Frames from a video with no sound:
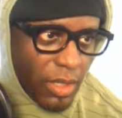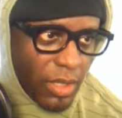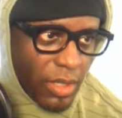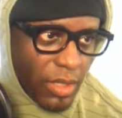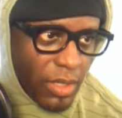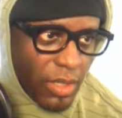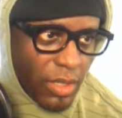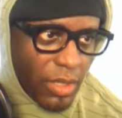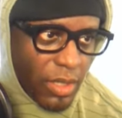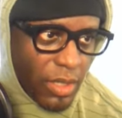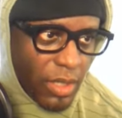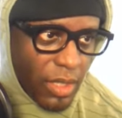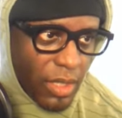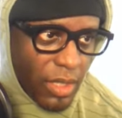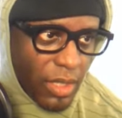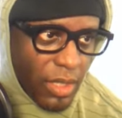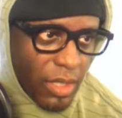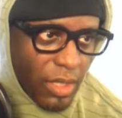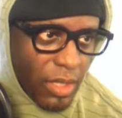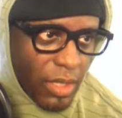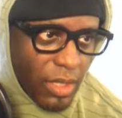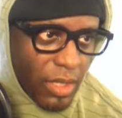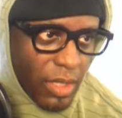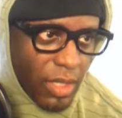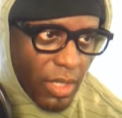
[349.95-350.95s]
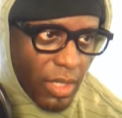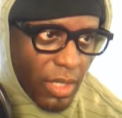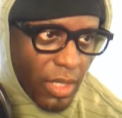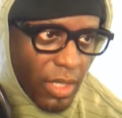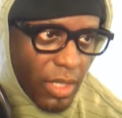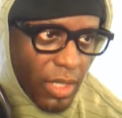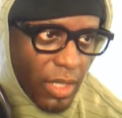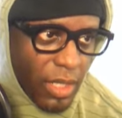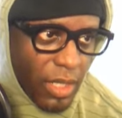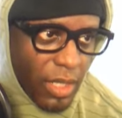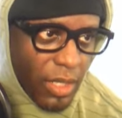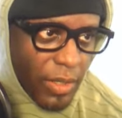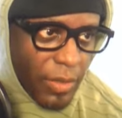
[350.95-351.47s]
Let's see here.
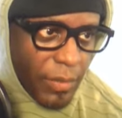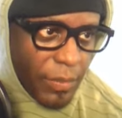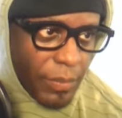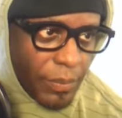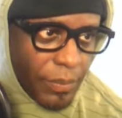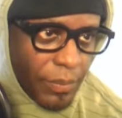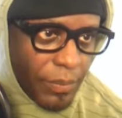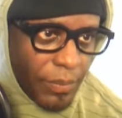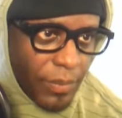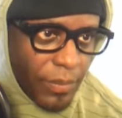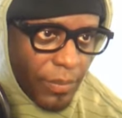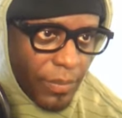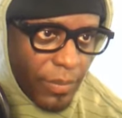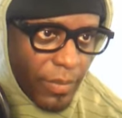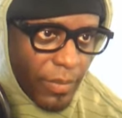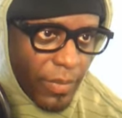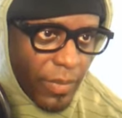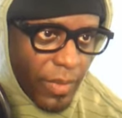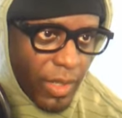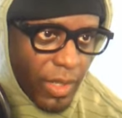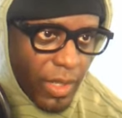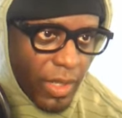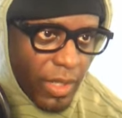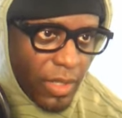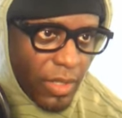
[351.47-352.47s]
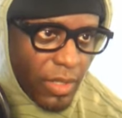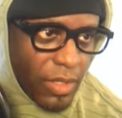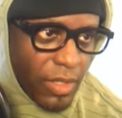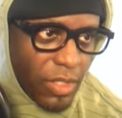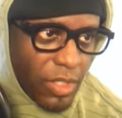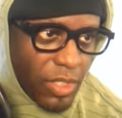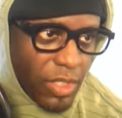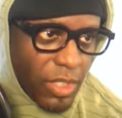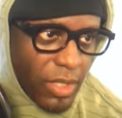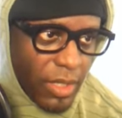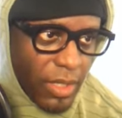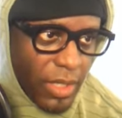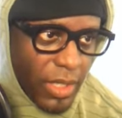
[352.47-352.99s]
Um,
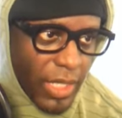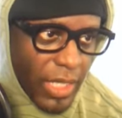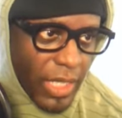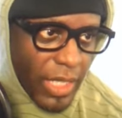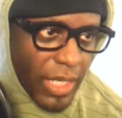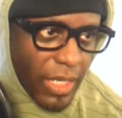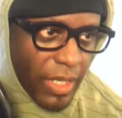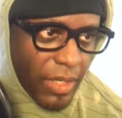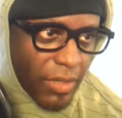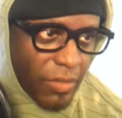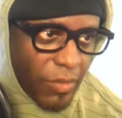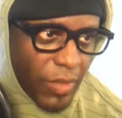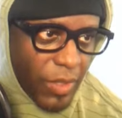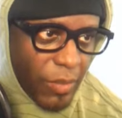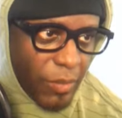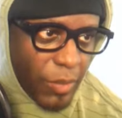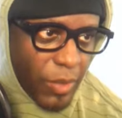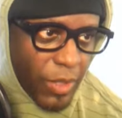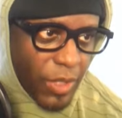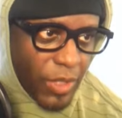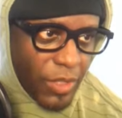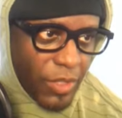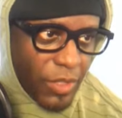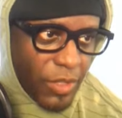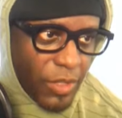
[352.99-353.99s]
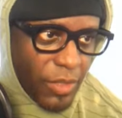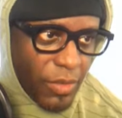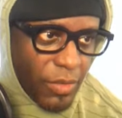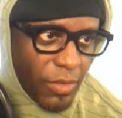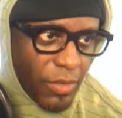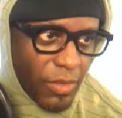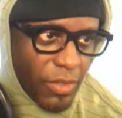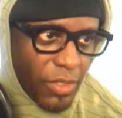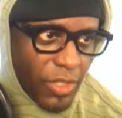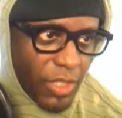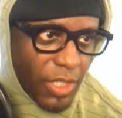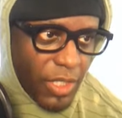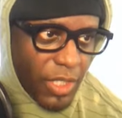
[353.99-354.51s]
Chile, 3.2
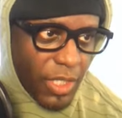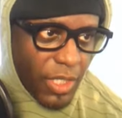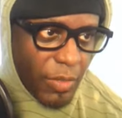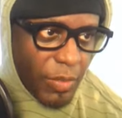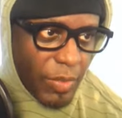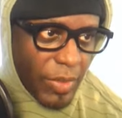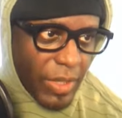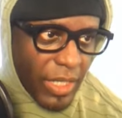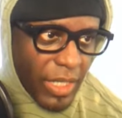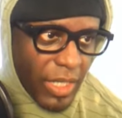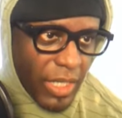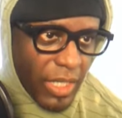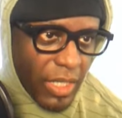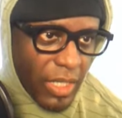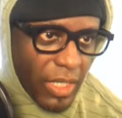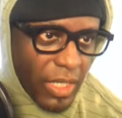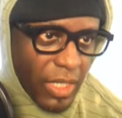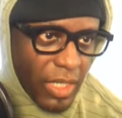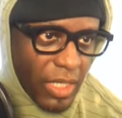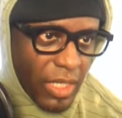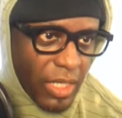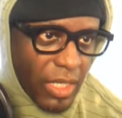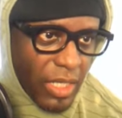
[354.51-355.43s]
GDP.